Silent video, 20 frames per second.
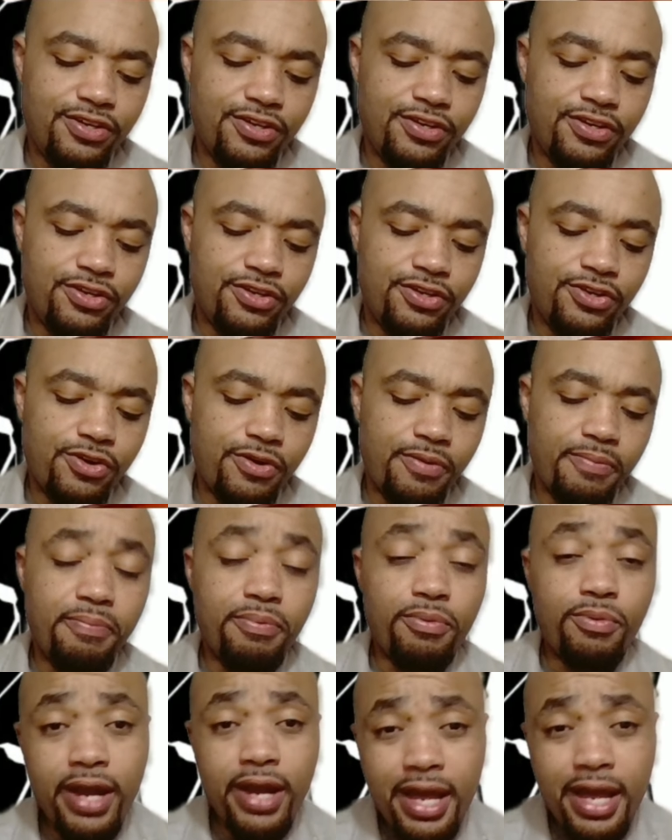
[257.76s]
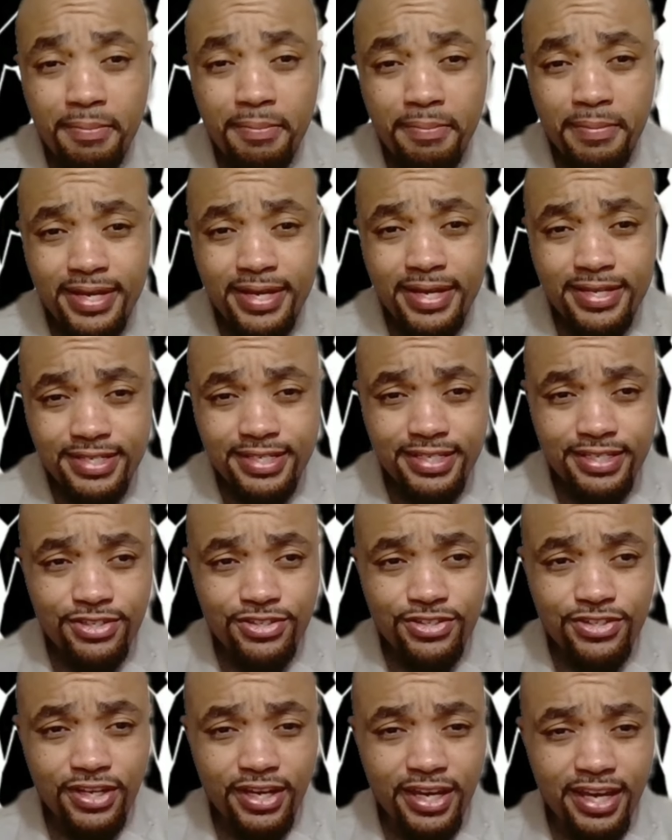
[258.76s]
your brand
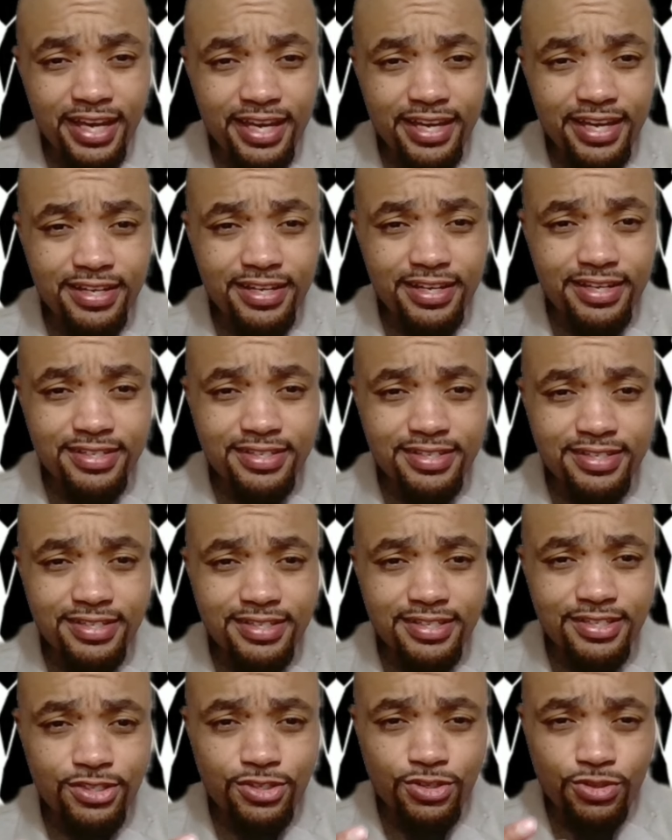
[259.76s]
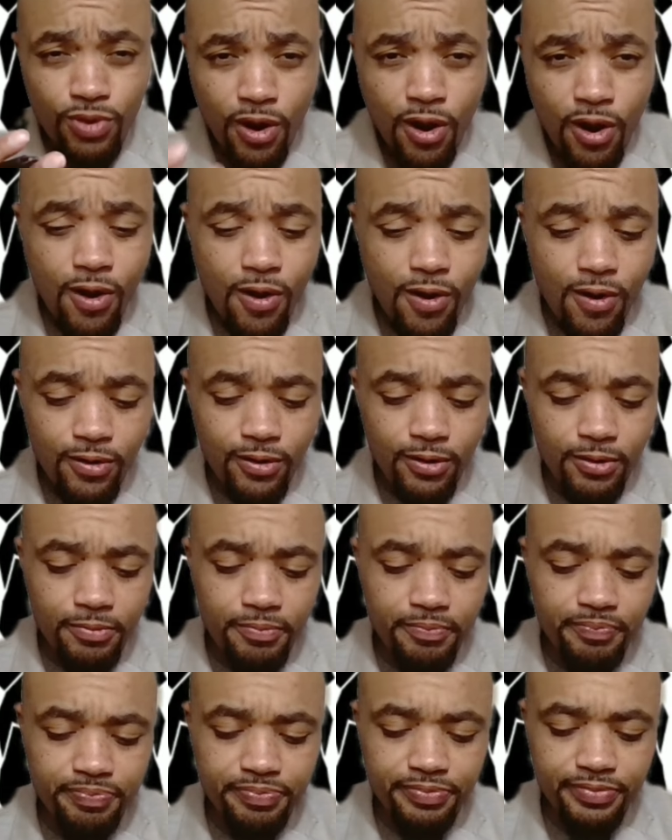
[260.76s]
message is strong.
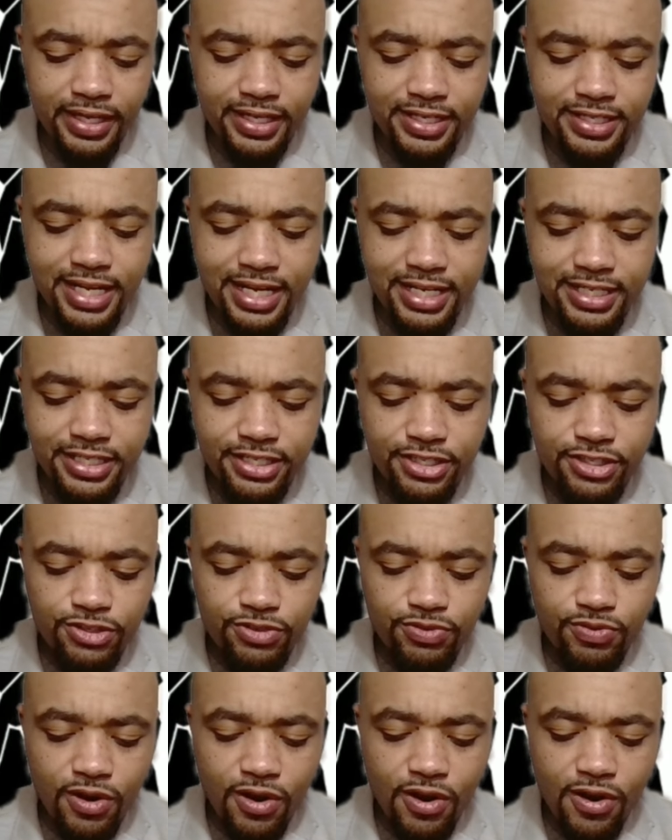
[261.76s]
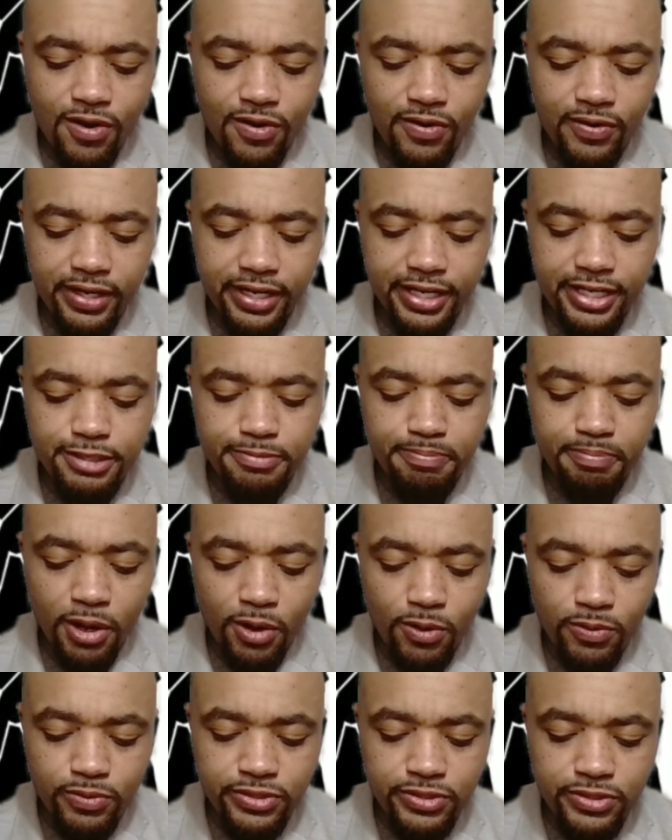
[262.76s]
And it's not just strong, it's
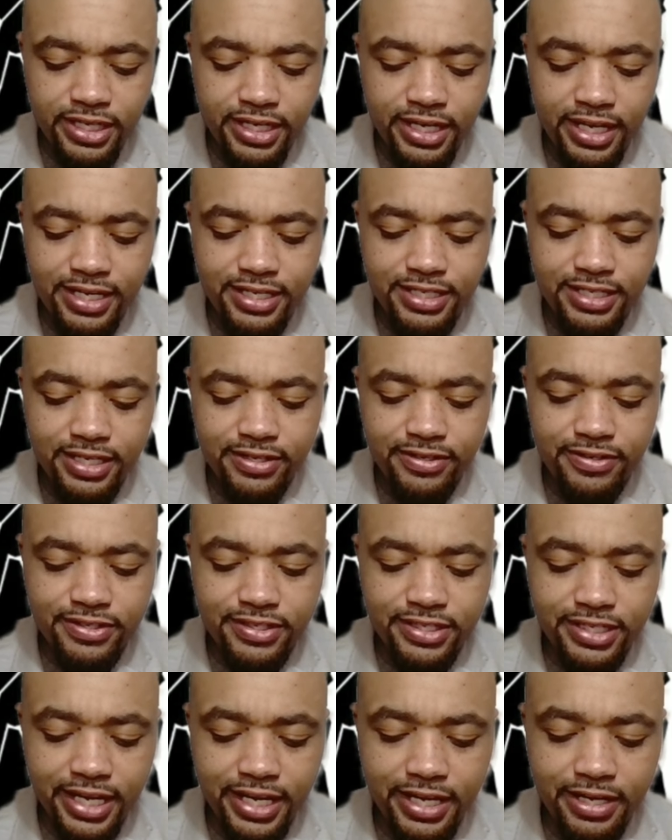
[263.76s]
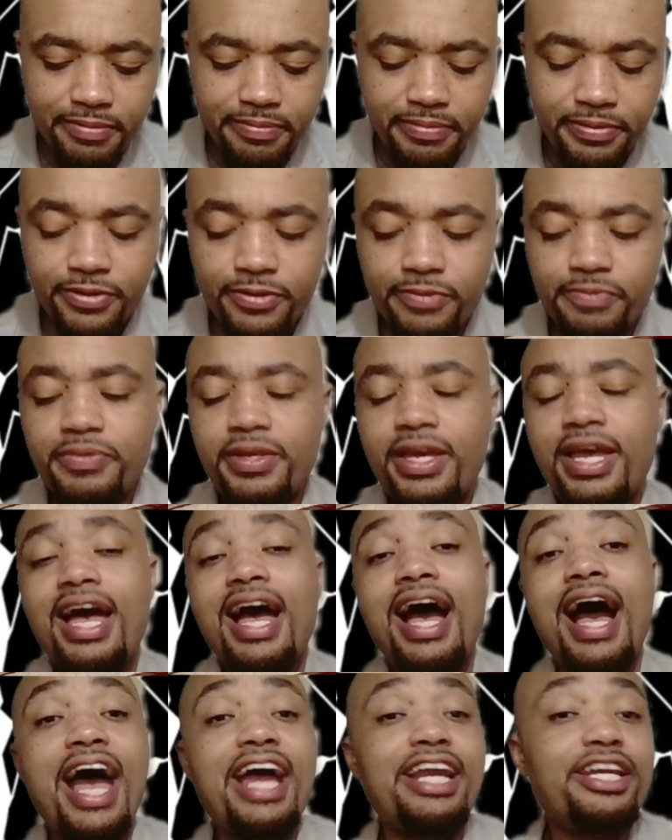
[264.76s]
potent and it's understandable.
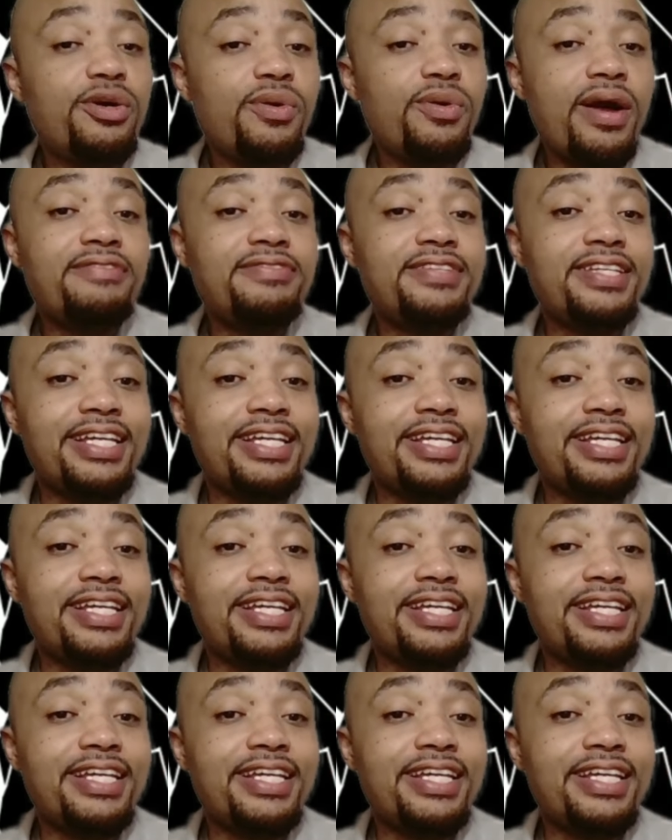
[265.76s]
I don't have to